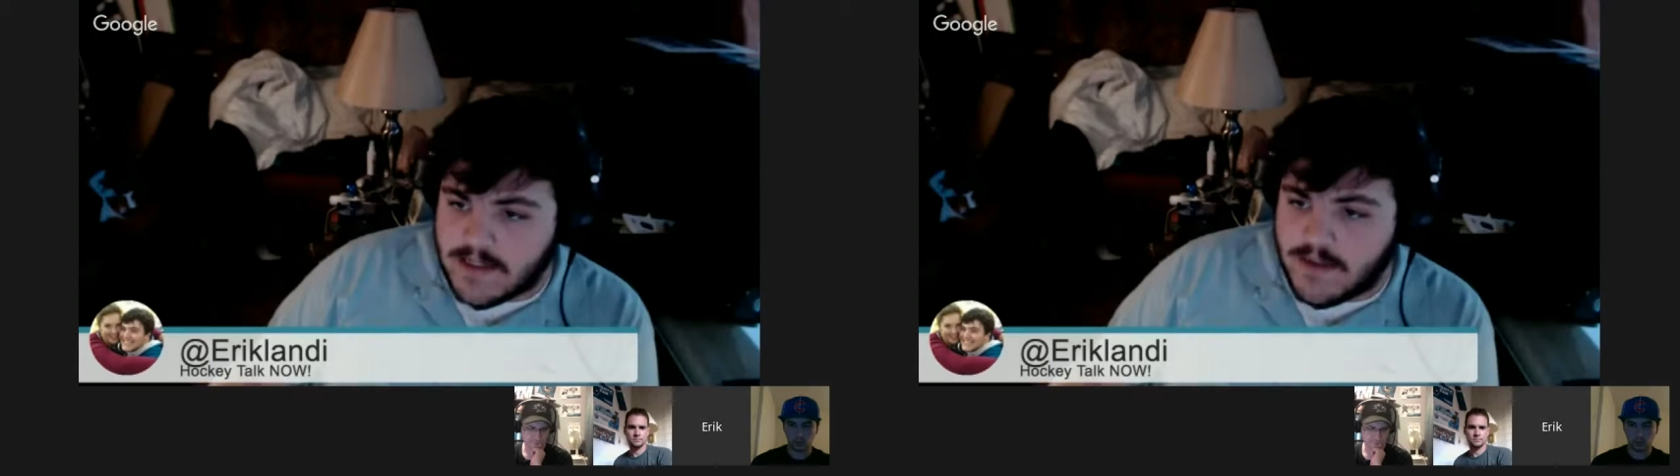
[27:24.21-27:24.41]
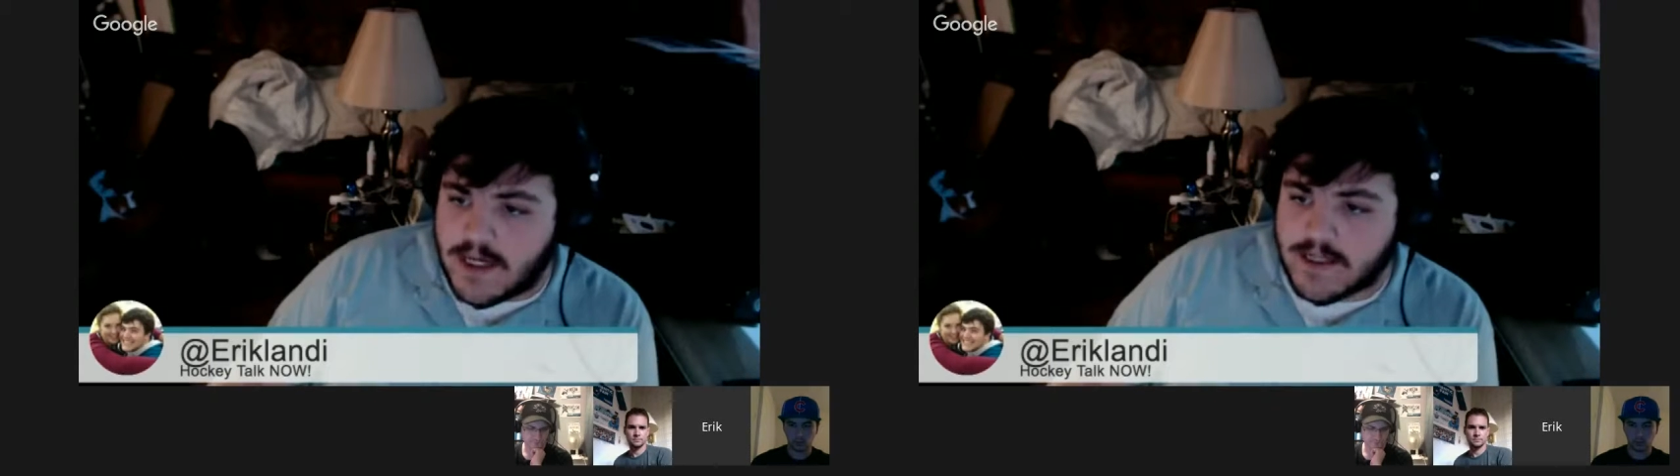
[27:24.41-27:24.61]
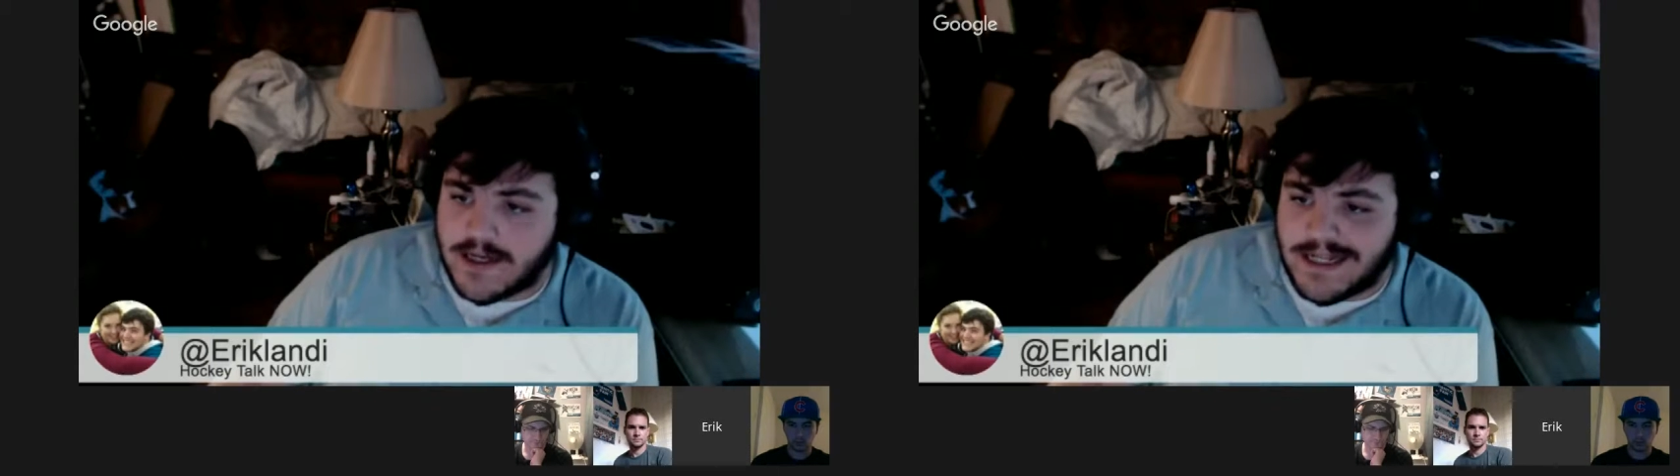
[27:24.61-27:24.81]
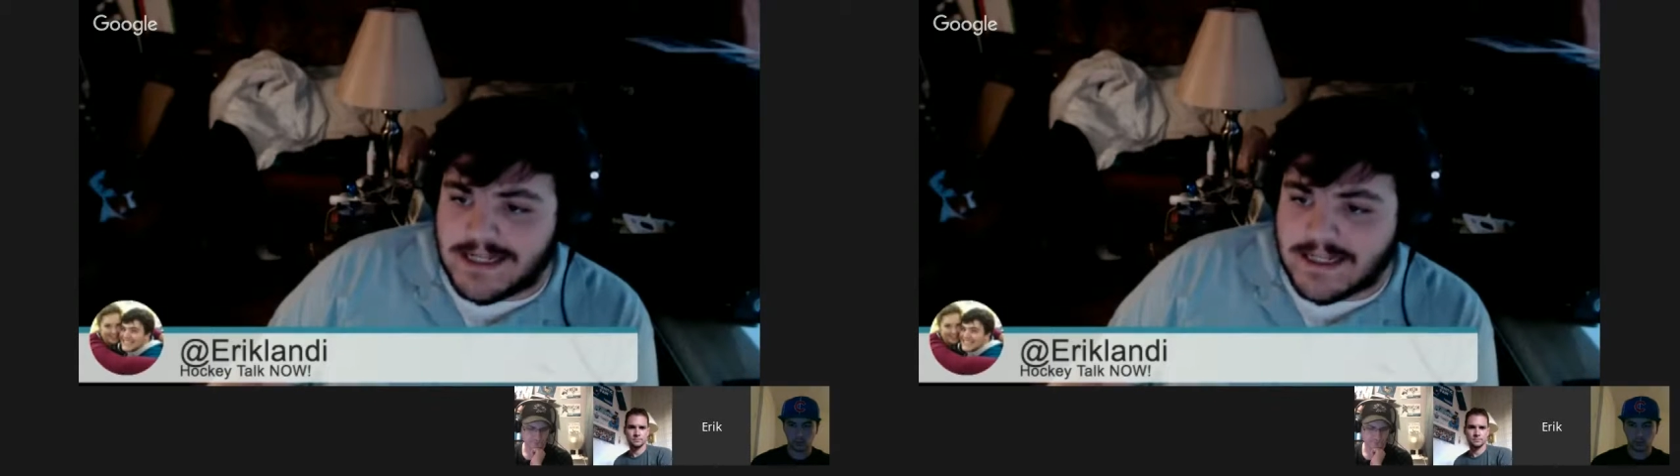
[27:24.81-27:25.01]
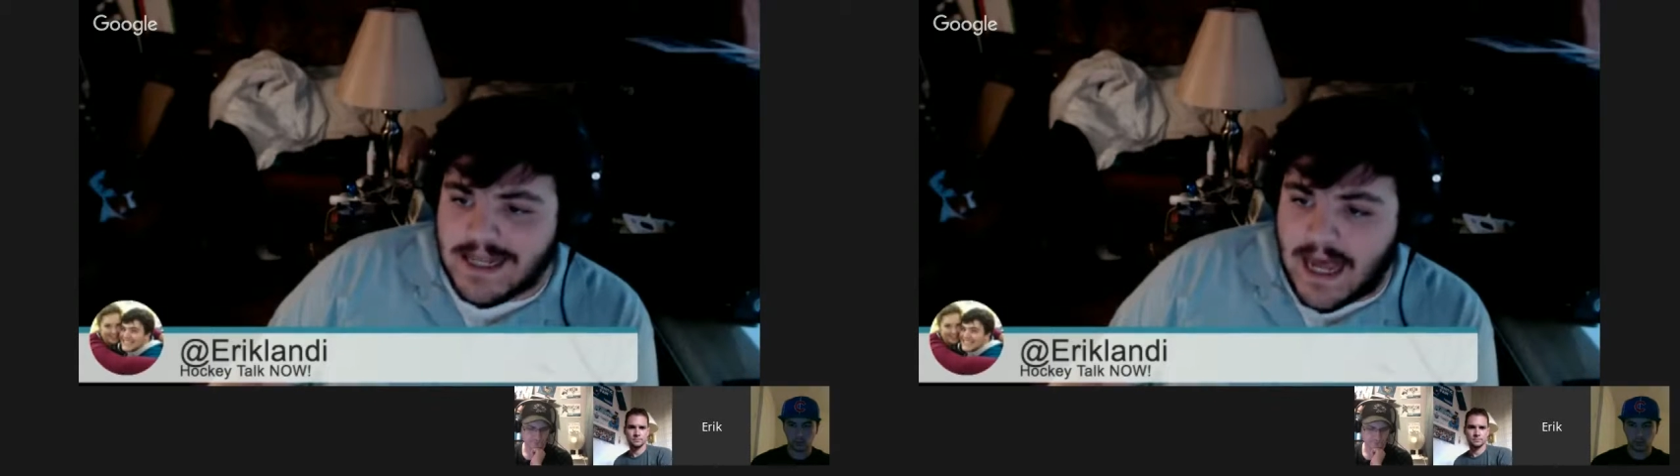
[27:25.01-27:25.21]
You guys are going to get
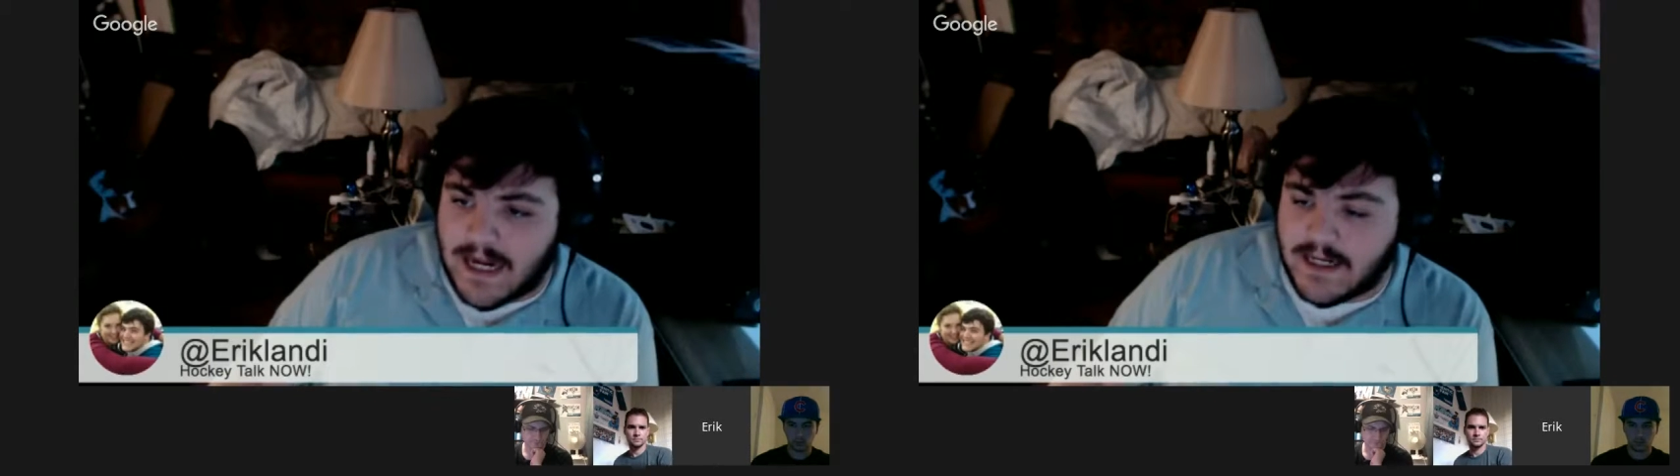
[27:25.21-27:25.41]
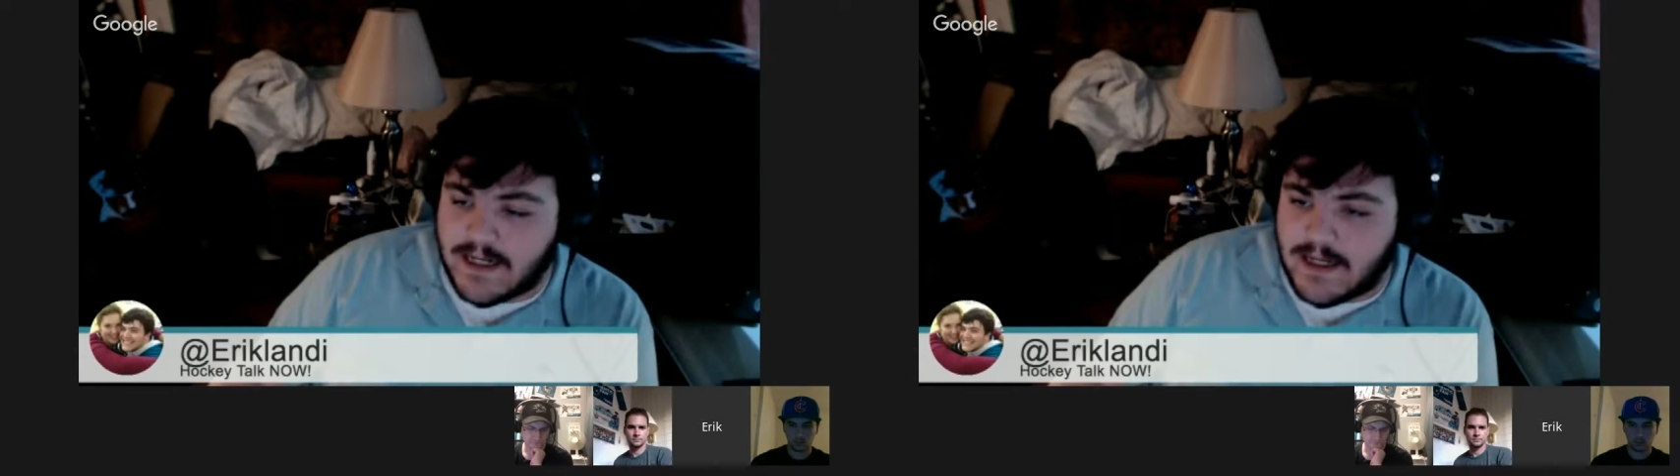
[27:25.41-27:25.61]
signed.